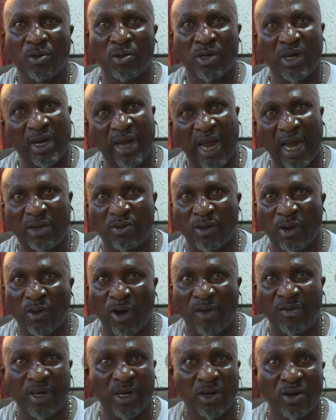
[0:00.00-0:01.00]
The light were
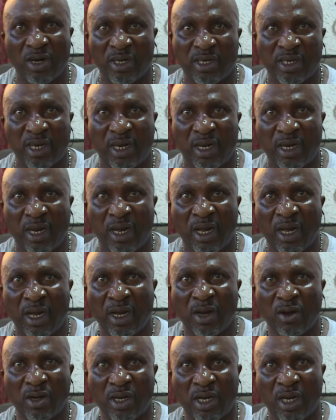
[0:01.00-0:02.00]
off. We did not see
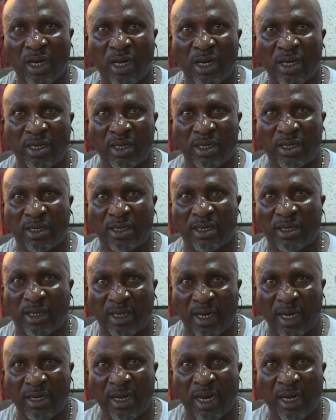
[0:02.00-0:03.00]
the
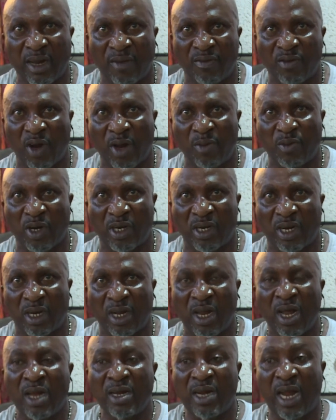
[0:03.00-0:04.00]
thing they gave to him to drink.
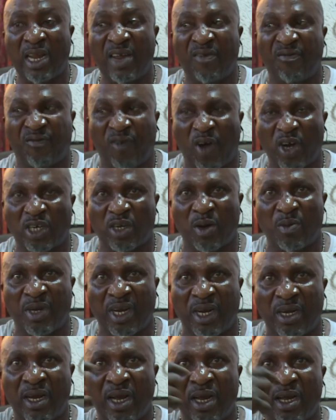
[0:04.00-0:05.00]
That they forced
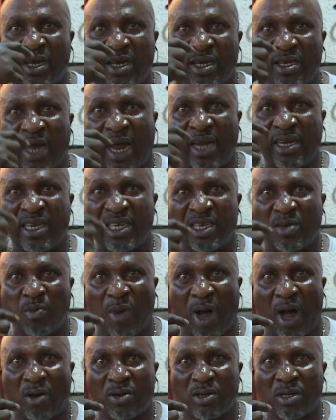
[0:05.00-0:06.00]
something inside his
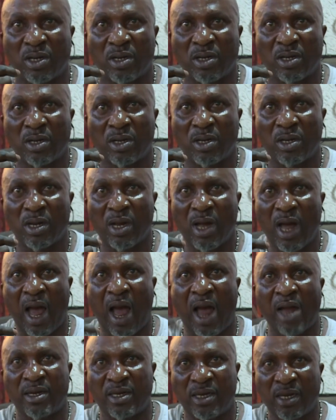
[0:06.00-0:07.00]
mouth.
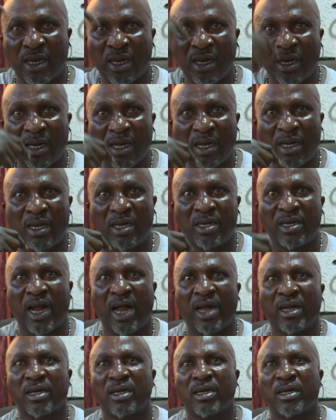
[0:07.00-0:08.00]
And he
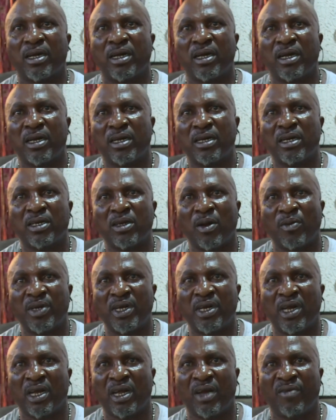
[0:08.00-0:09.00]
drank
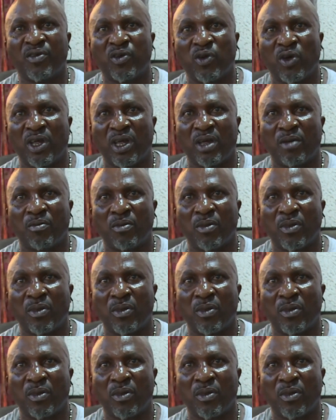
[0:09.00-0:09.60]
something they gave to him.